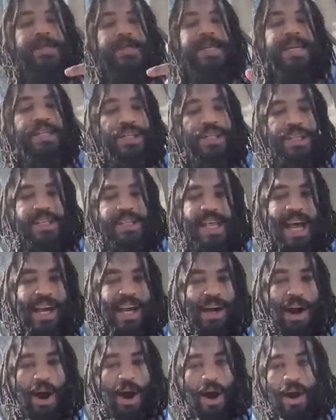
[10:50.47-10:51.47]
Teachers
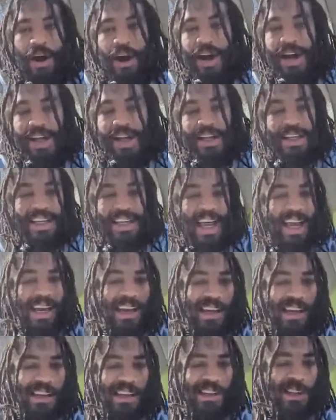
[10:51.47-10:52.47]
that are
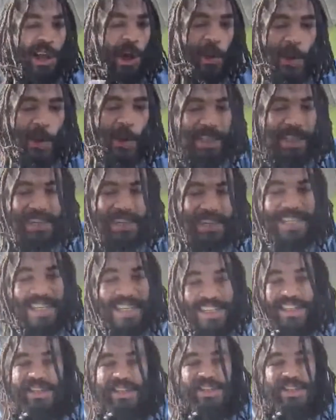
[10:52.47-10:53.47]
like knowing their
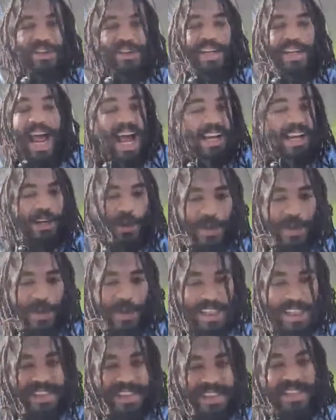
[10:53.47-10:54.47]
teachers or not
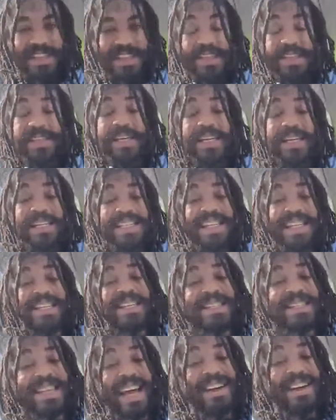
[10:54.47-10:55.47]
knowing their teachers,
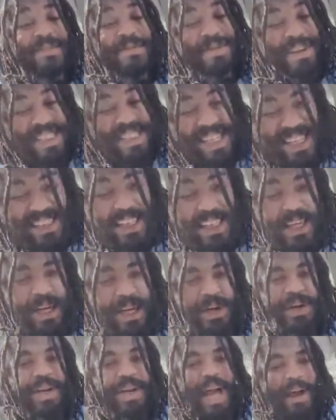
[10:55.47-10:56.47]
teachers that are physically
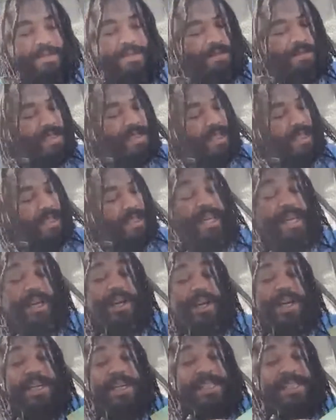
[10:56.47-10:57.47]
here or not physically
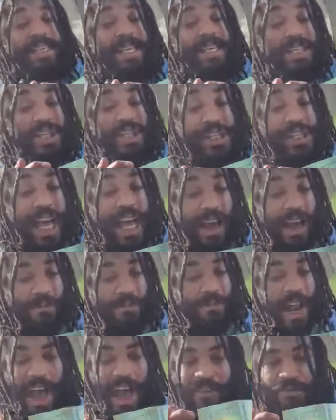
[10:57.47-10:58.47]
here, teachers that
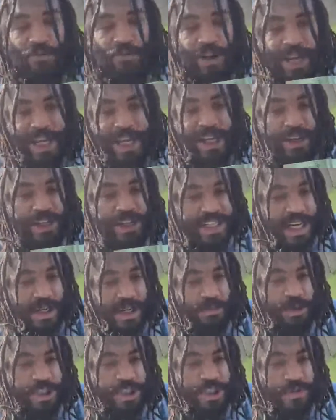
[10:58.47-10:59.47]
have written or
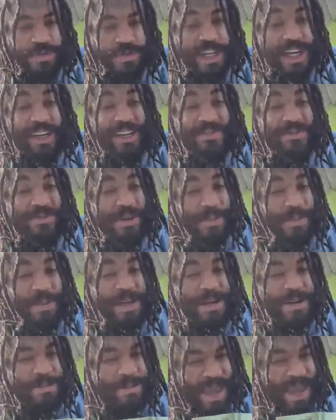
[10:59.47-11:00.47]
done what you've done, from
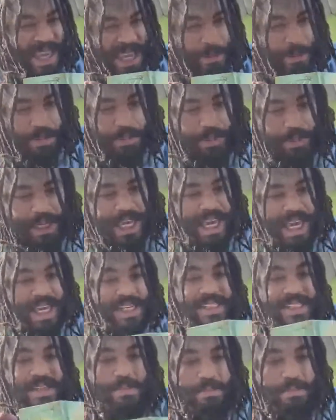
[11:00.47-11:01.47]
making
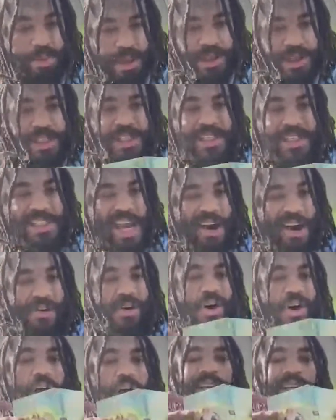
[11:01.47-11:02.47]
plays to books to
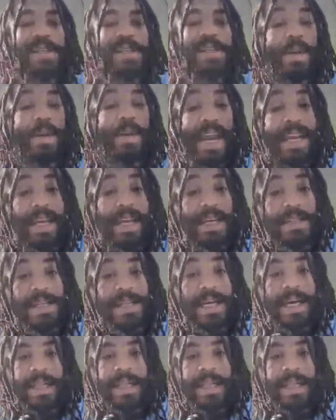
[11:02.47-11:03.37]
tarot cards to paintings,